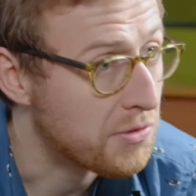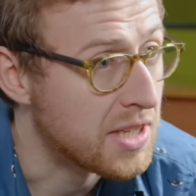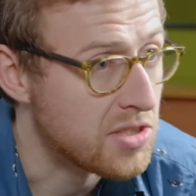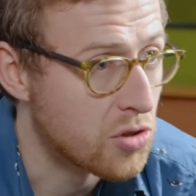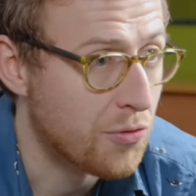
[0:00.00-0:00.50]
of
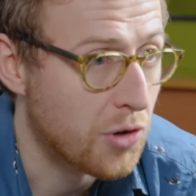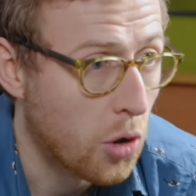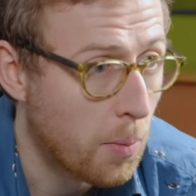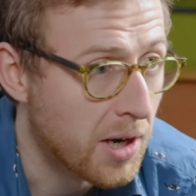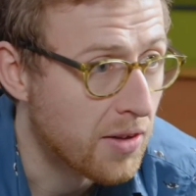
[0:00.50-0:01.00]
these are
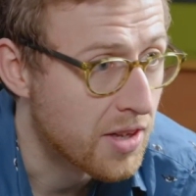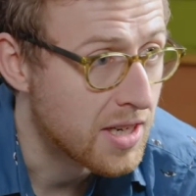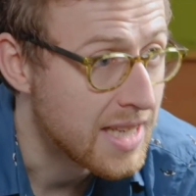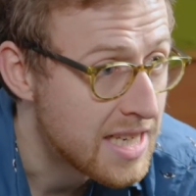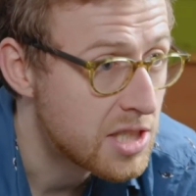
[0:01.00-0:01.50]
phenomena
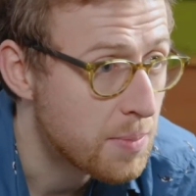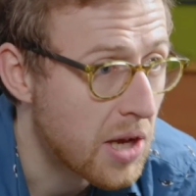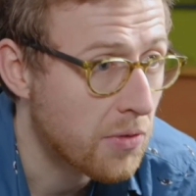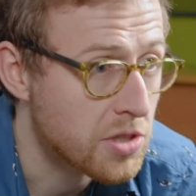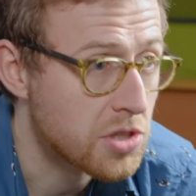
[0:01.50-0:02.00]
that need to
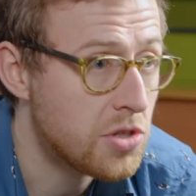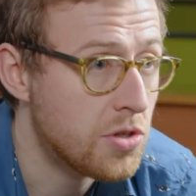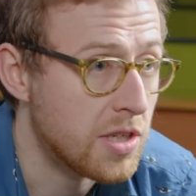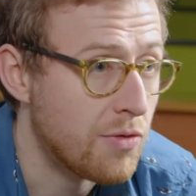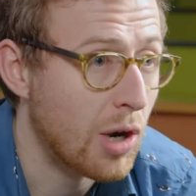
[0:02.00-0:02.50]
be
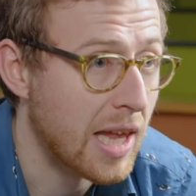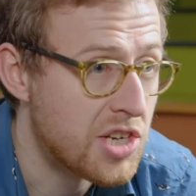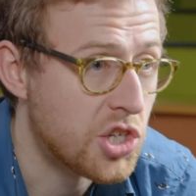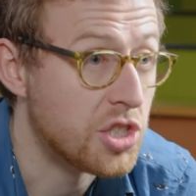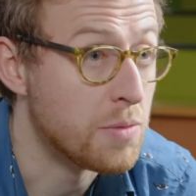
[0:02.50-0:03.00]
understood in
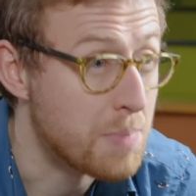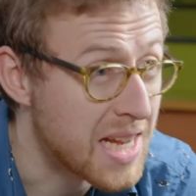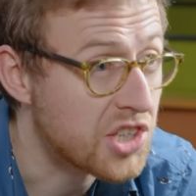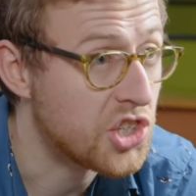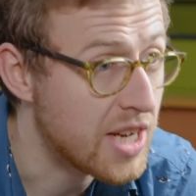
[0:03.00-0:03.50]
relation to
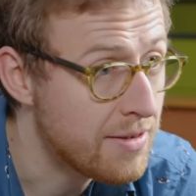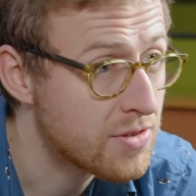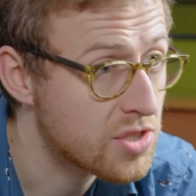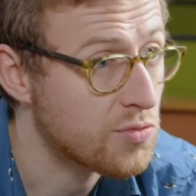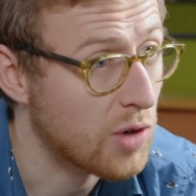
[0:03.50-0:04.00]
big
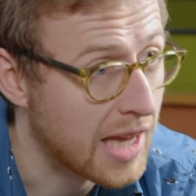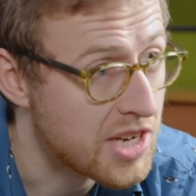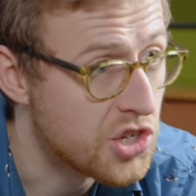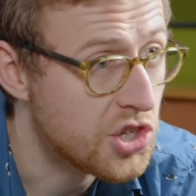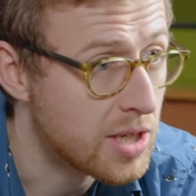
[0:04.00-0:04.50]
shifts,
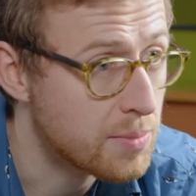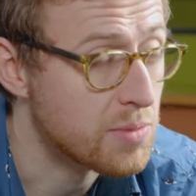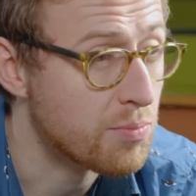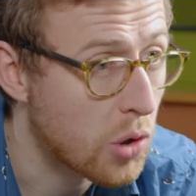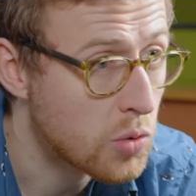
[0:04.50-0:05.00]
relationships,
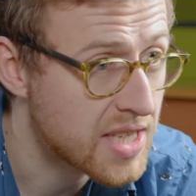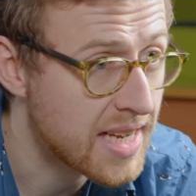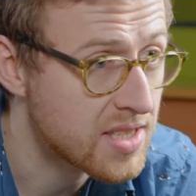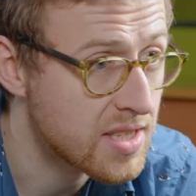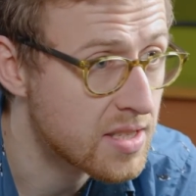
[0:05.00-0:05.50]
and
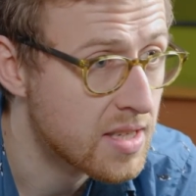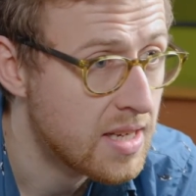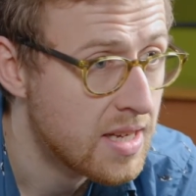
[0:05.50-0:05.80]
processes,